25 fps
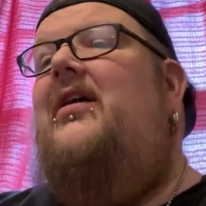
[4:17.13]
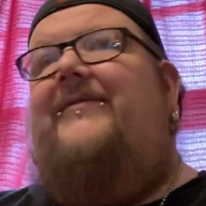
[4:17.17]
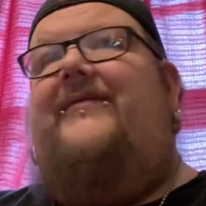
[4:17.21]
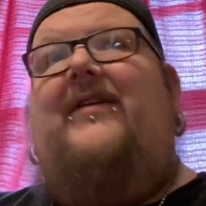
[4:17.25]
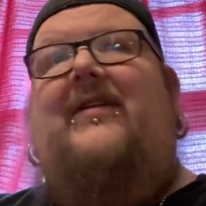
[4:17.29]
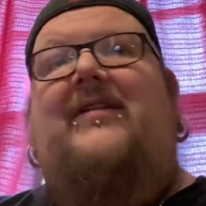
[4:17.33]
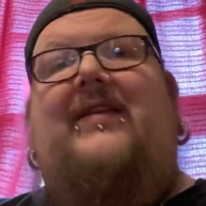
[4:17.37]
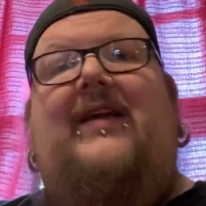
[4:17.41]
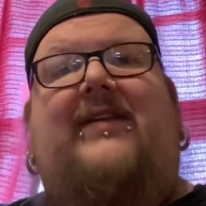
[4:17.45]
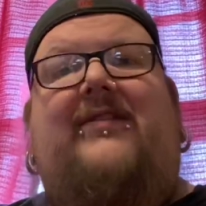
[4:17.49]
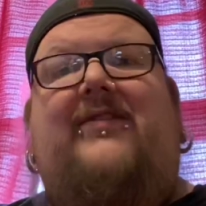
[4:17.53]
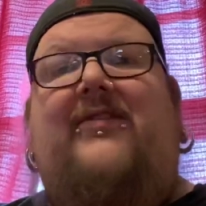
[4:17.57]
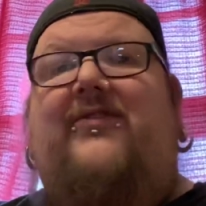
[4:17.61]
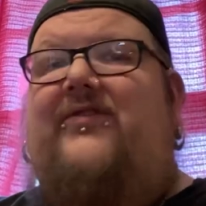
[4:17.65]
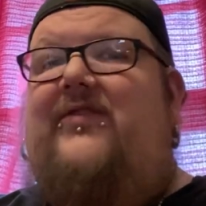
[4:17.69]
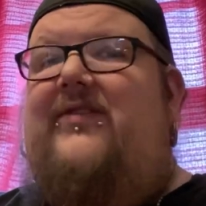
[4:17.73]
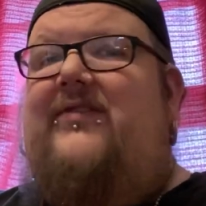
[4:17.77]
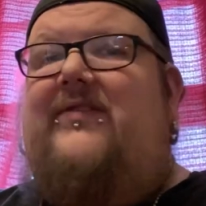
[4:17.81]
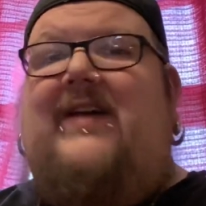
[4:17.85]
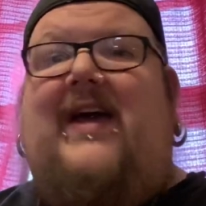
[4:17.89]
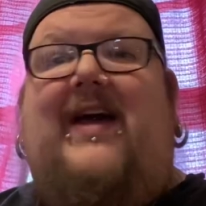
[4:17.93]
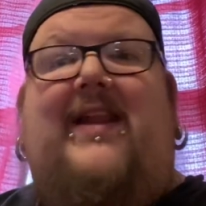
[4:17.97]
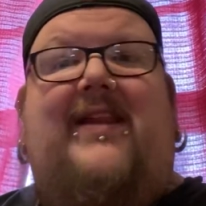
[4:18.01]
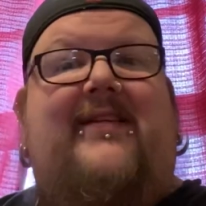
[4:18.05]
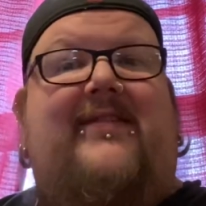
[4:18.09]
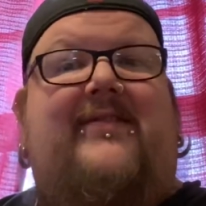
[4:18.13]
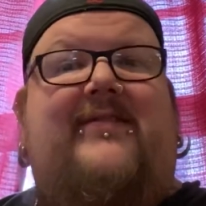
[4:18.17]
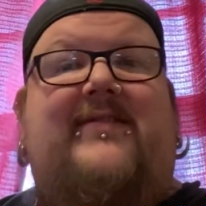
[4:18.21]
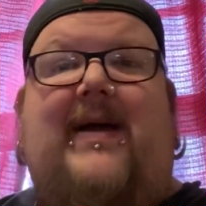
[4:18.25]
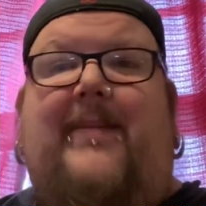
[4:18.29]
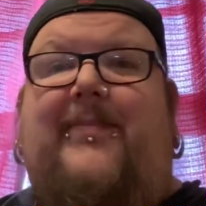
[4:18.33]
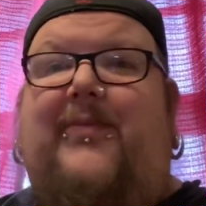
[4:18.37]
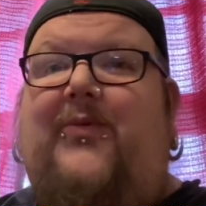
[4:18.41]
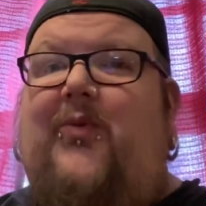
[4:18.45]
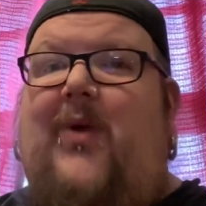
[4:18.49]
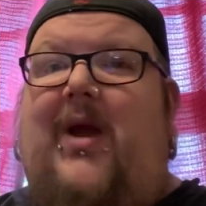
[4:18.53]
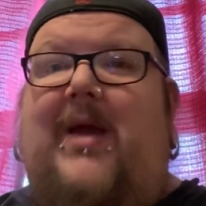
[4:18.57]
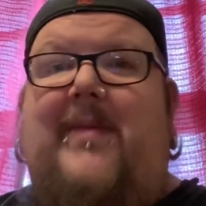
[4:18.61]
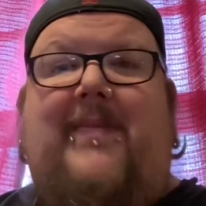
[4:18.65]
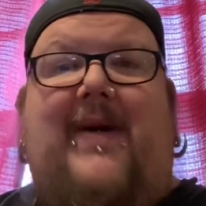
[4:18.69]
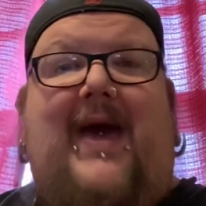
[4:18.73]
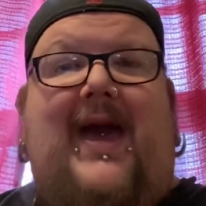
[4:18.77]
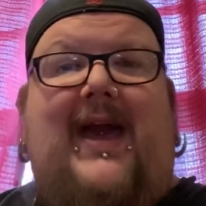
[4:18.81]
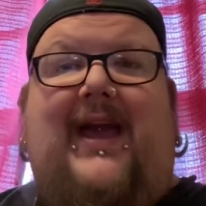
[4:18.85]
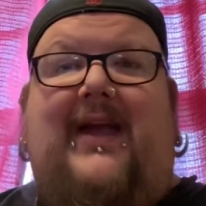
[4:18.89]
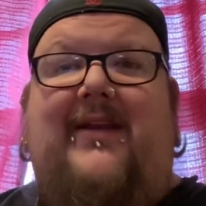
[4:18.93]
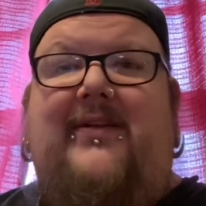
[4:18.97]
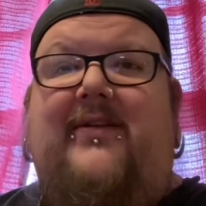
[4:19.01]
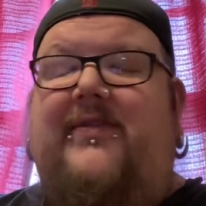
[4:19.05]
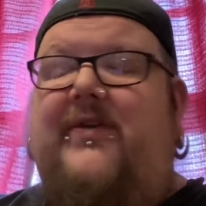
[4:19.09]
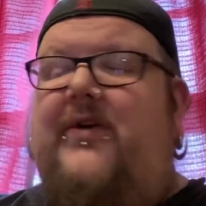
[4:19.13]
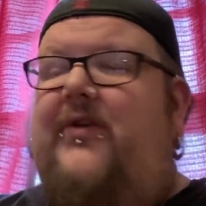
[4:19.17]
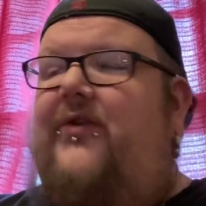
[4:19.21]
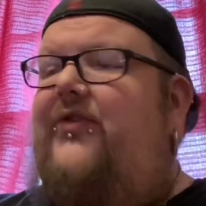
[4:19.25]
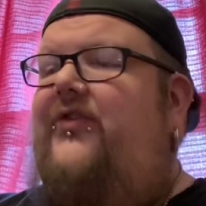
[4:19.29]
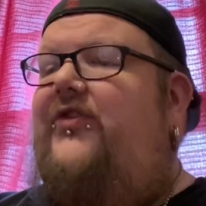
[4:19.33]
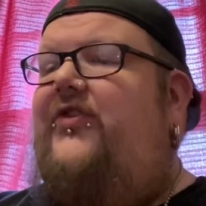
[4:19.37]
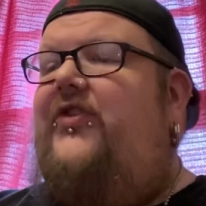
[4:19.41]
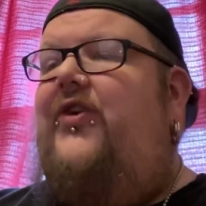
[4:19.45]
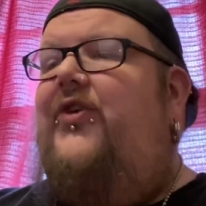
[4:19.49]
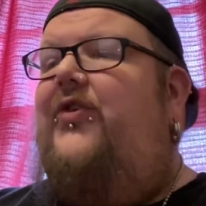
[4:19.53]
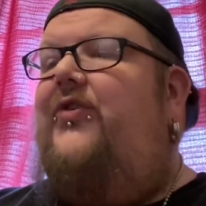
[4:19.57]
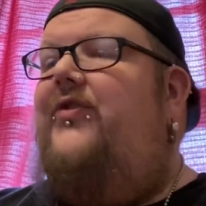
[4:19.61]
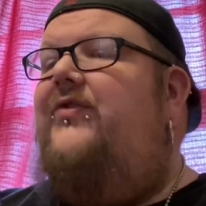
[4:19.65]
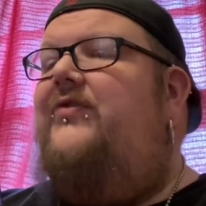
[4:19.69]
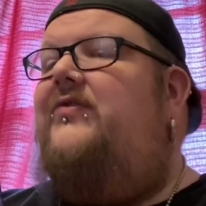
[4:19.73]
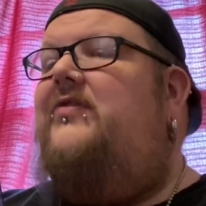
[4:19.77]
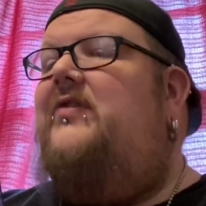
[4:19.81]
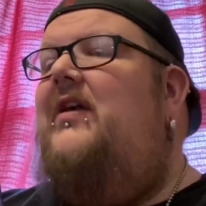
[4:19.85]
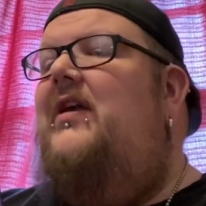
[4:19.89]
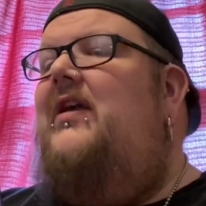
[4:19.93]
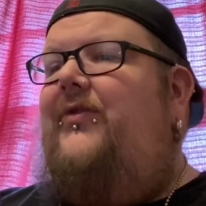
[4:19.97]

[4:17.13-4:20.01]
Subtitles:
Felt like they just kind of stepped right back into those shoes.